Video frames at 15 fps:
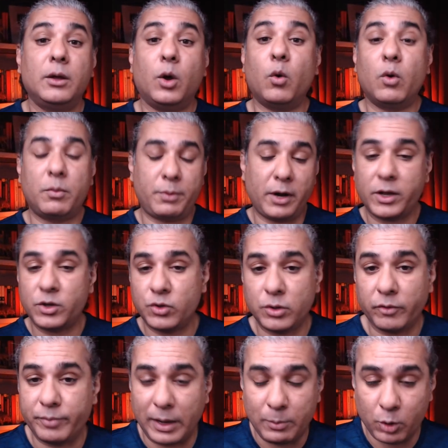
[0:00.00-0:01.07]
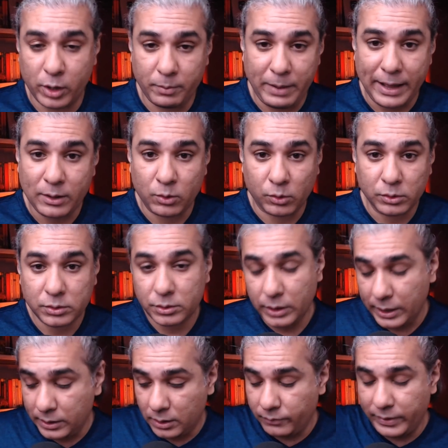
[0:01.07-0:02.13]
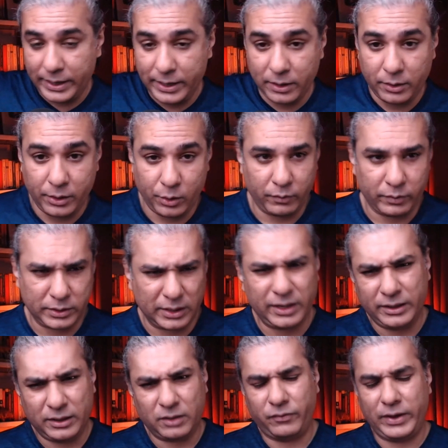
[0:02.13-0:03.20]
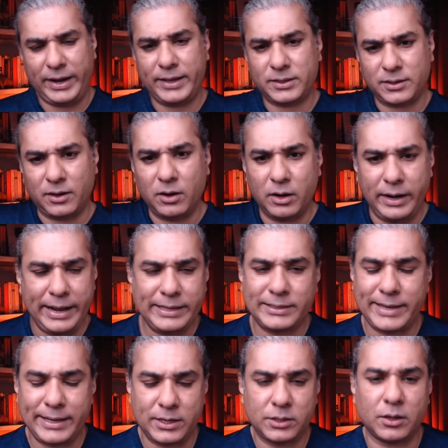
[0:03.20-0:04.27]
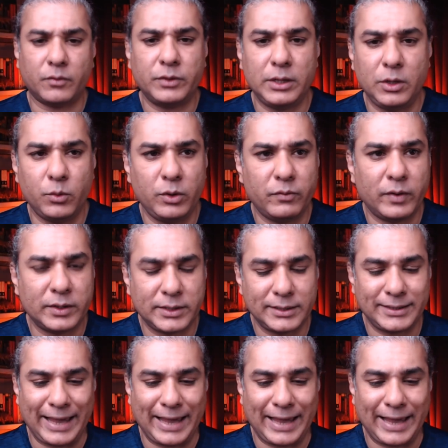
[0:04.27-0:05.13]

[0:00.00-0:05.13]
overproduction of primordial black holes in the very early universe, in the various early stages of the universe's